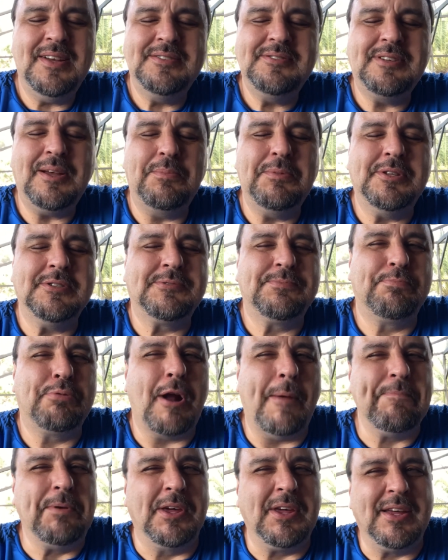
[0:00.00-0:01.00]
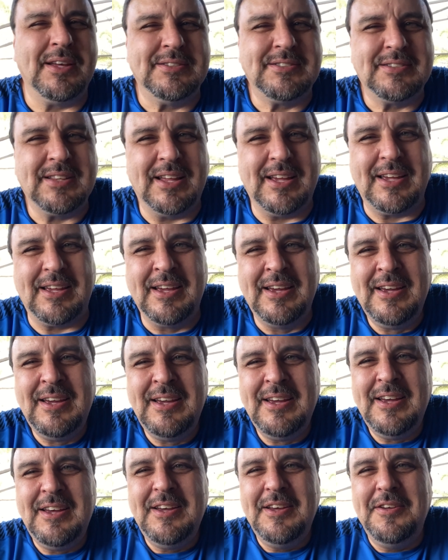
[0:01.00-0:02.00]
prepping, it's like
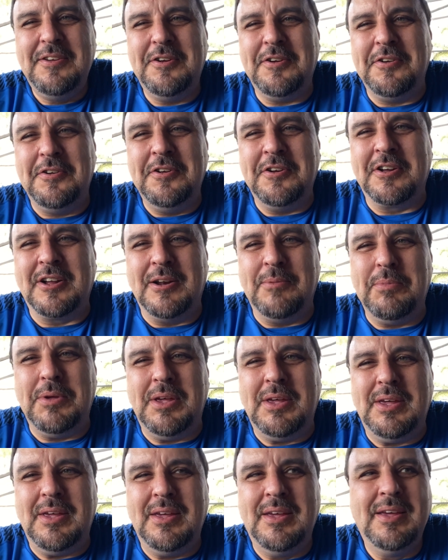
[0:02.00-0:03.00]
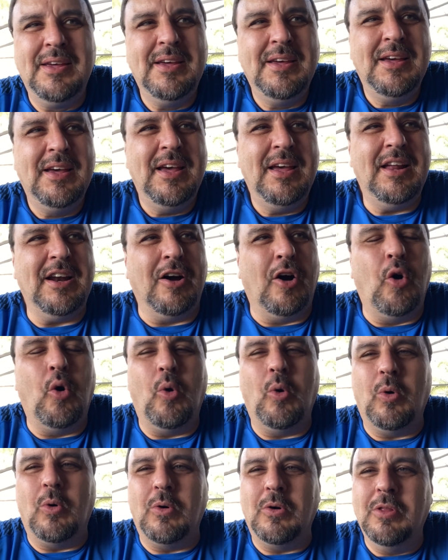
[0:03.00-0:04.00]
you're going to be in a
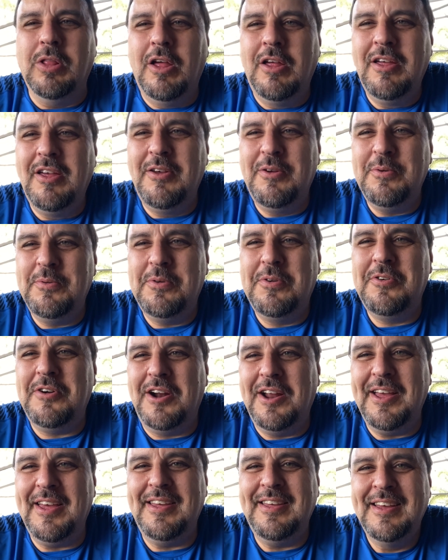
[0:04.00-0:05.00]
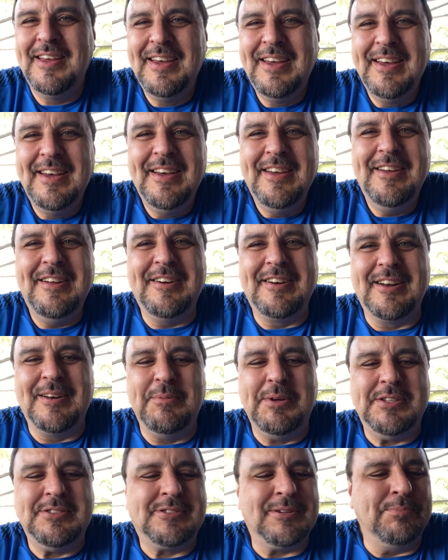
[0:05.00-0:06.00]
hole, right? You're going to
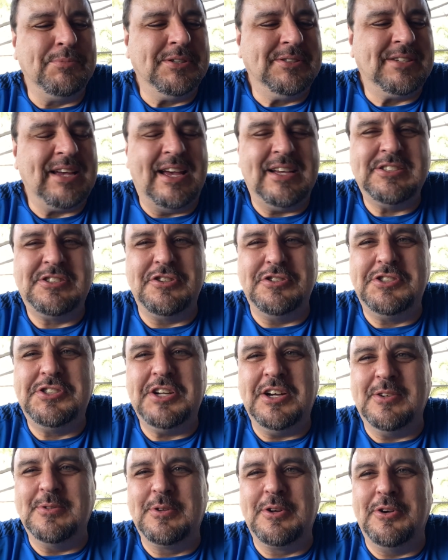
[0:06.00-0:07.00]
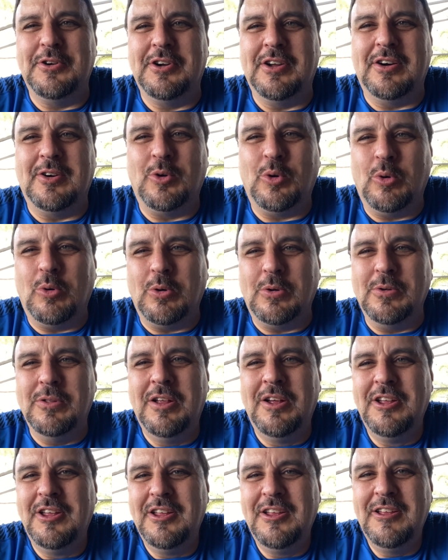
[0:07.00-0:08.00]
be in some disaster shelter in a hole
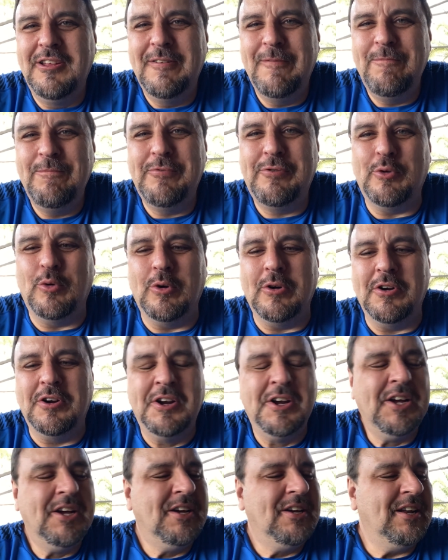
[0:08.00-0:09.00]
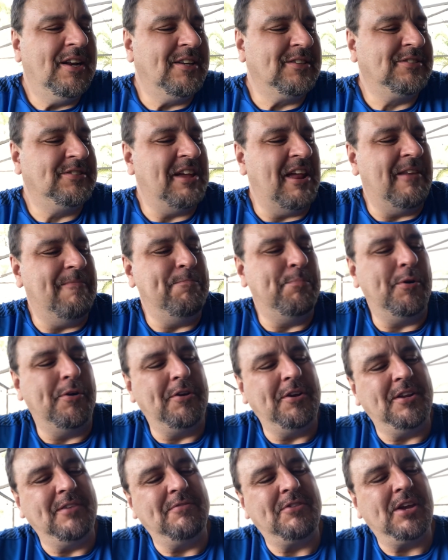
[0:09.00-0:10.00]
for an extended
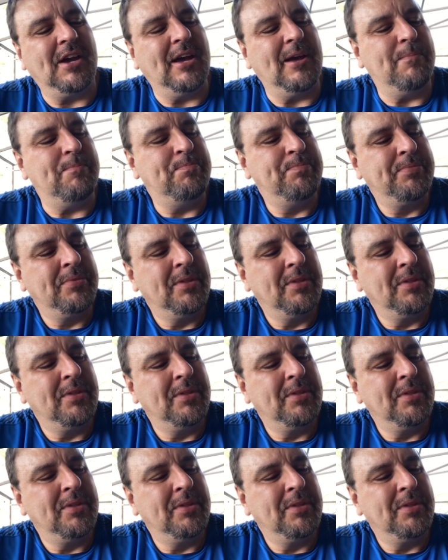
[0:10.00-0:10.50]
period of time.